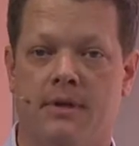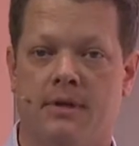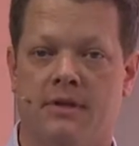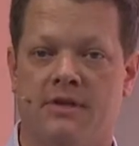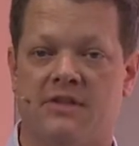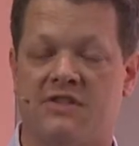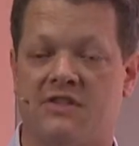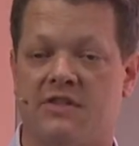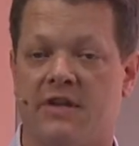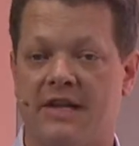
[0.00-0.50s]

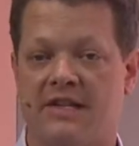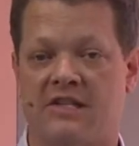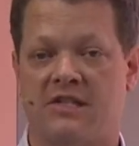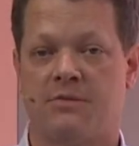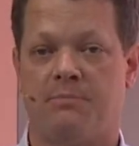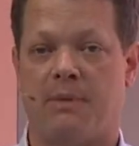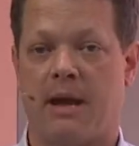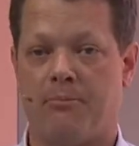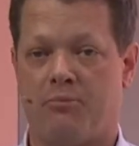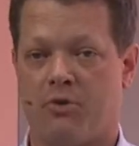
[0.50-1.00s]

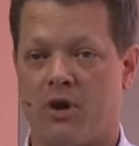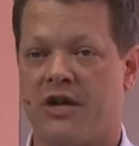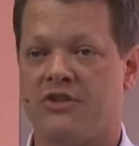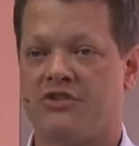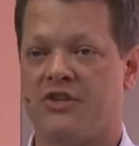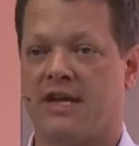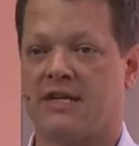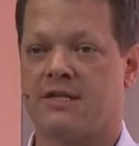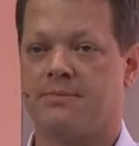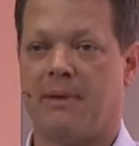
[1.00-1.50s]
sliced by
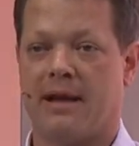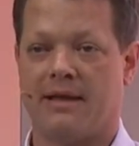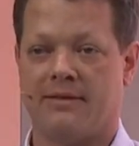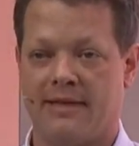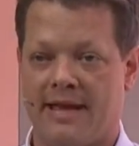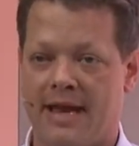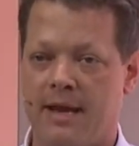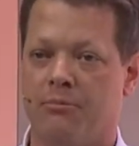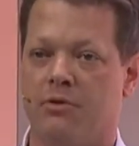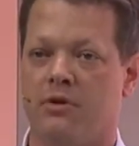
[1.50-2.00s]
project, by
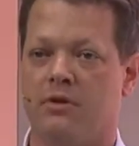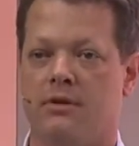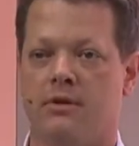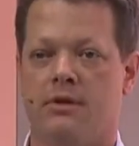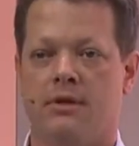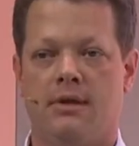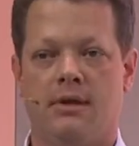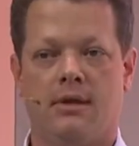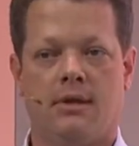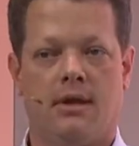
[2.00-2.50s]
label,
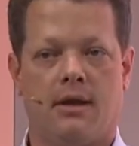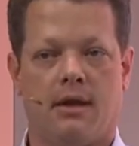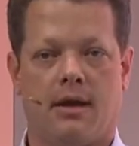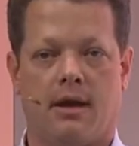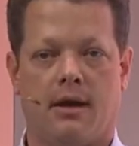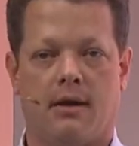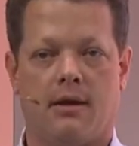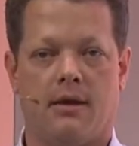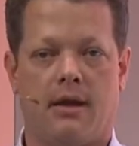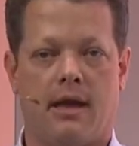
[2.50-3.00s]

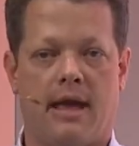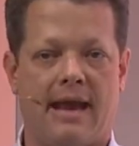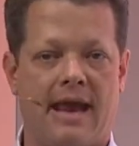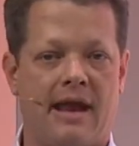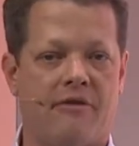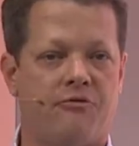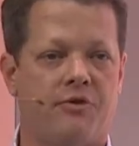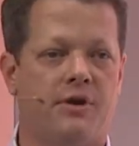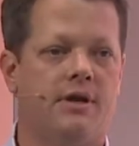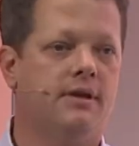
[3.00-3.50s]
uh, at
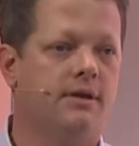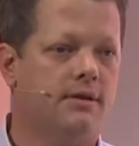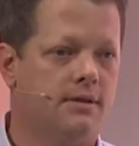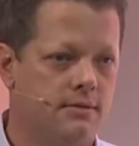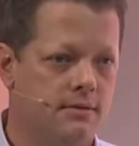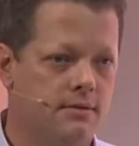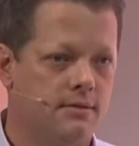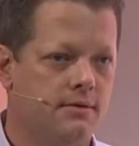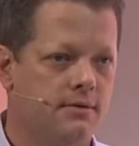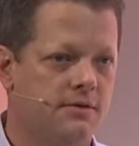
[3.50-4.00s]
every
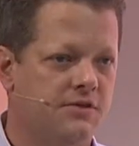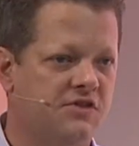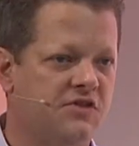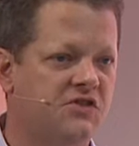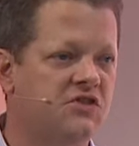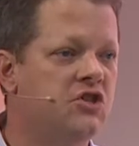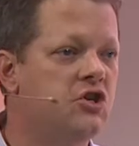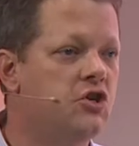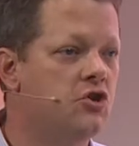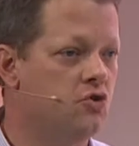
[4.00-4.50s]

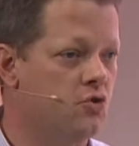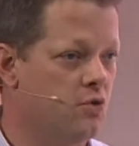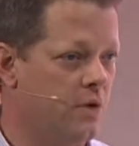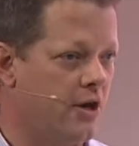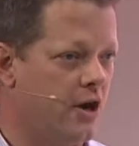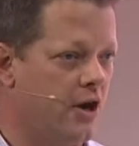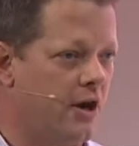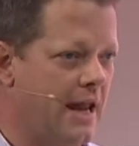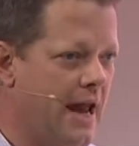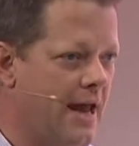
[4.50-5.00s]
SKU
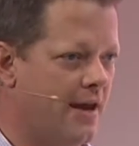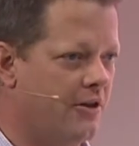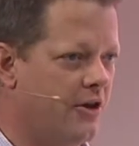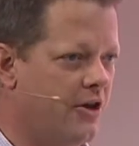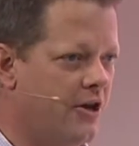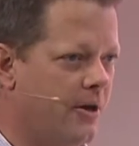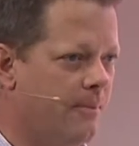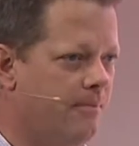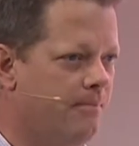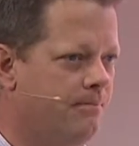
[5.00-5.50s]
in our
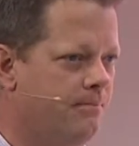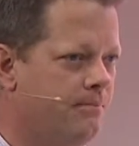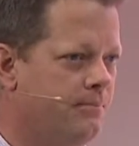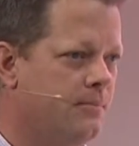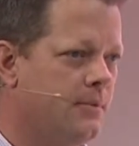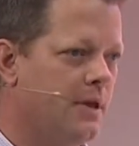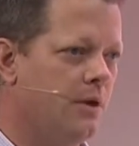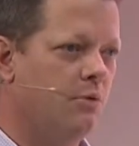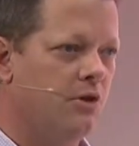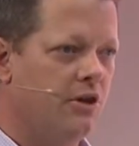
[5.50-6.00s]
catalog.
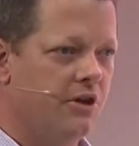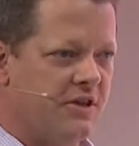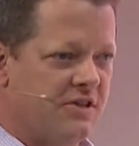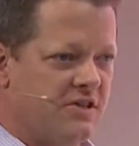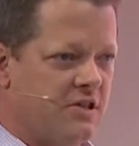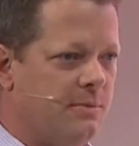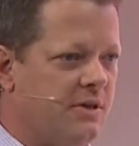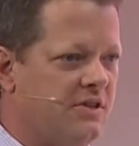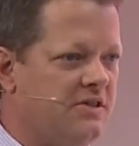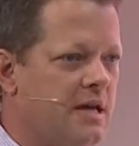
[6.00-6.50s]
And we'll look at
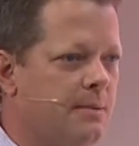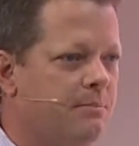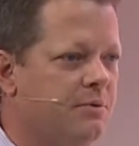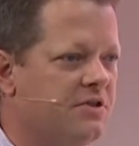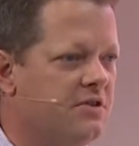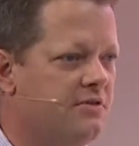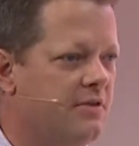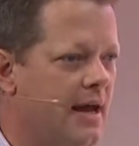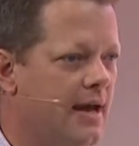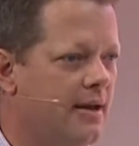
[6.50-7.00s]
some
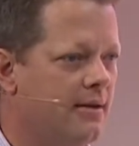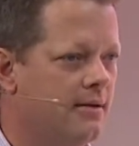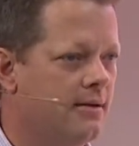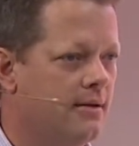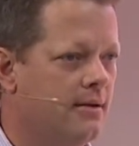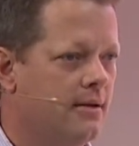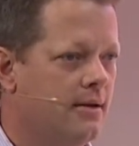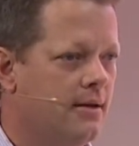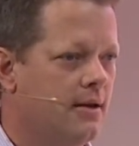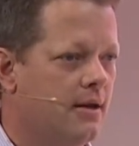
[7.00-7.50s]
examples of that
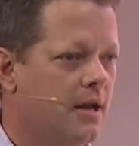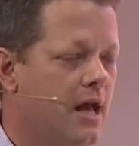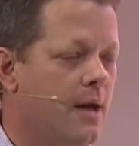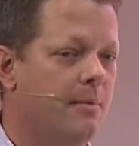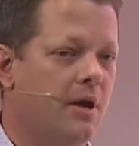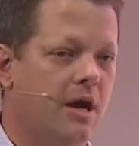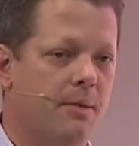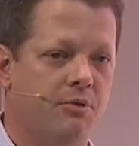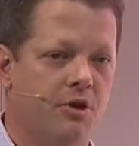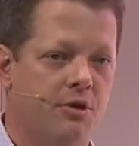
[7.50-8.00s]

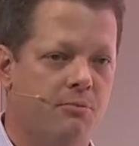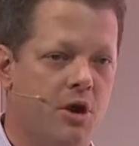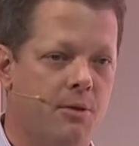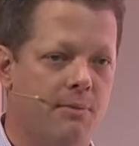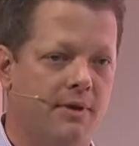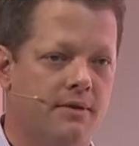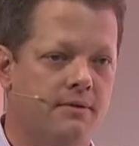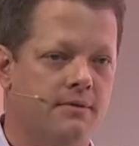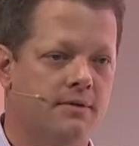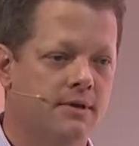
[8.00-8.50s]
coming up in a
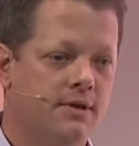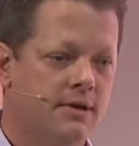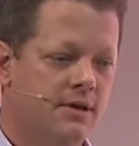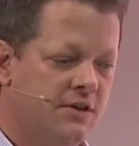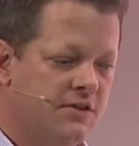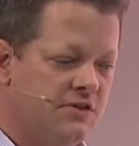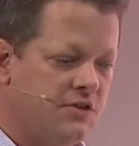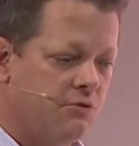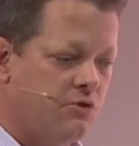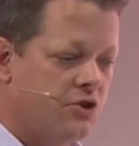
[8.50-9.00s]
moment.
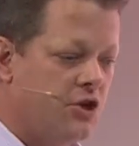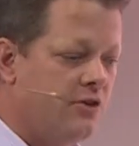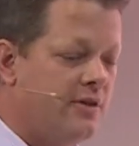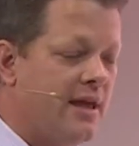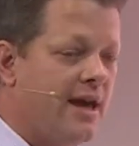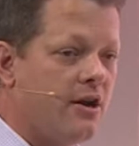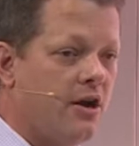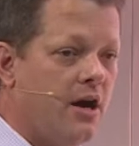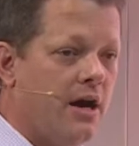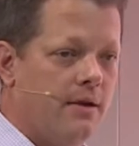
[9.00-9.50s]
So turn
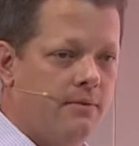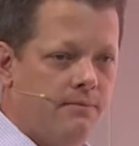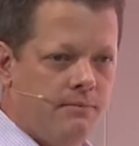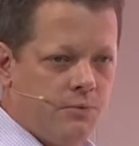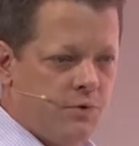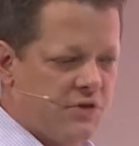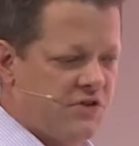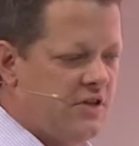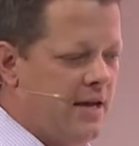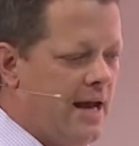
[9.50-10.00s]
that on.
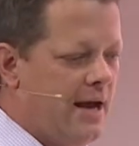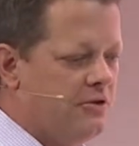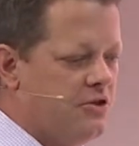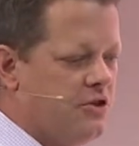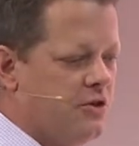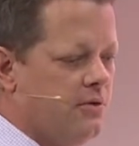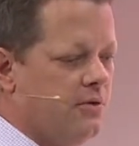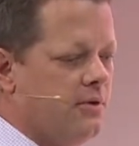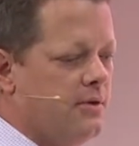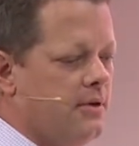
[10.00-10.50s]
We'll see how
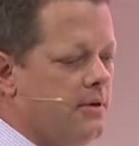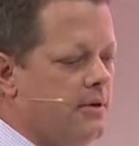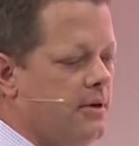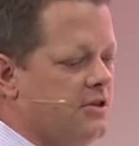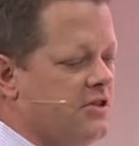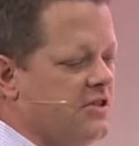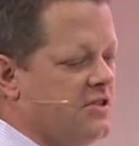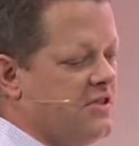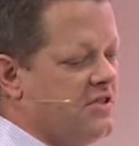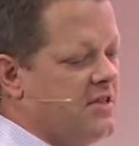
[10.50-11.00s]
to in
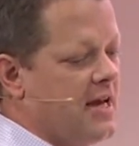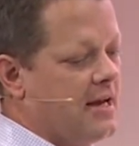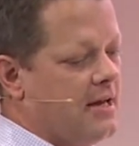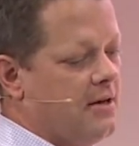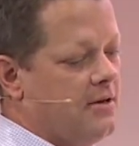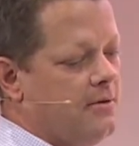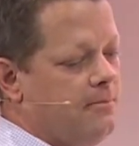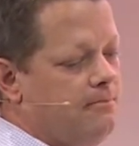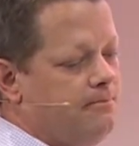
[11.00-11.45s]
just a second.